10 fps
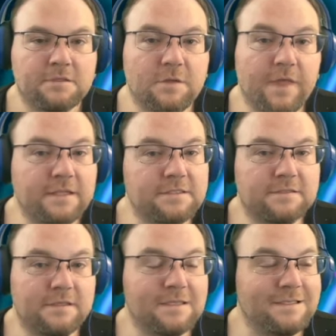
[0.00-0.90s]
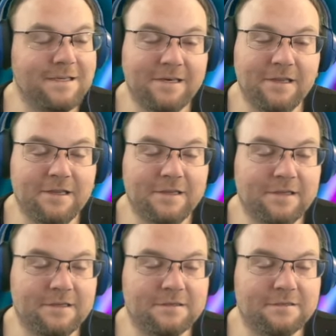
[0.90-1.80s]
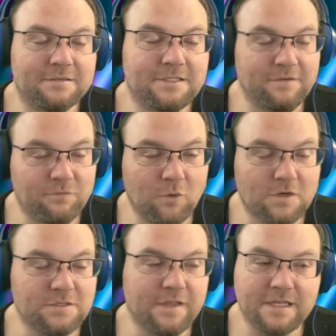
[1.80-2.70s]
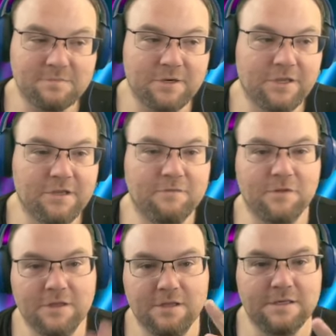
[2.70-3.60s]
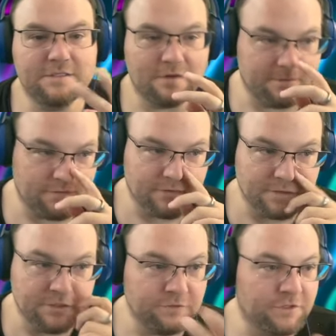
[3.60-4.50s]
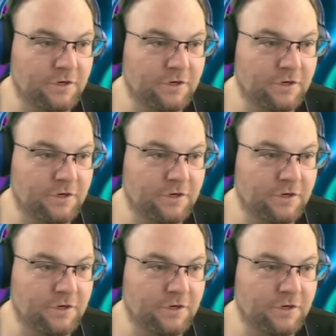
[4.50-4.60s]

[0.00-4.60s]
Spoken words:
So that doesn't need a T4, so that's pretty good for the Disrupted for 2